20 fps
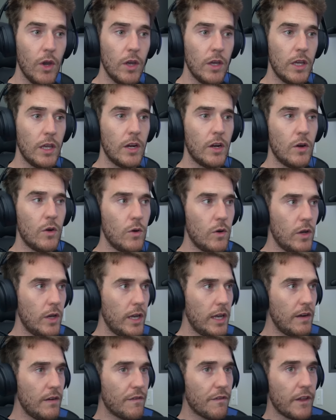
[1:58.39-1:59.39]
You know,
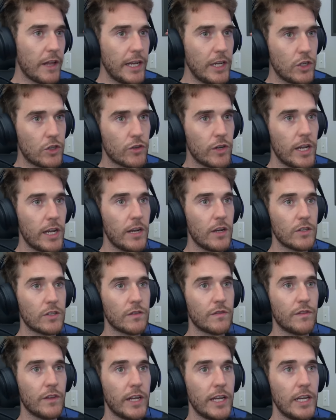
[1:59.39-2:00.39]
in flight training as
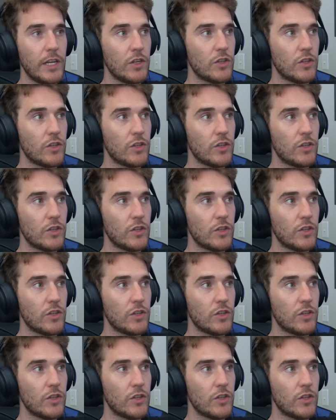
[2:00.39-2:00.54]
a flight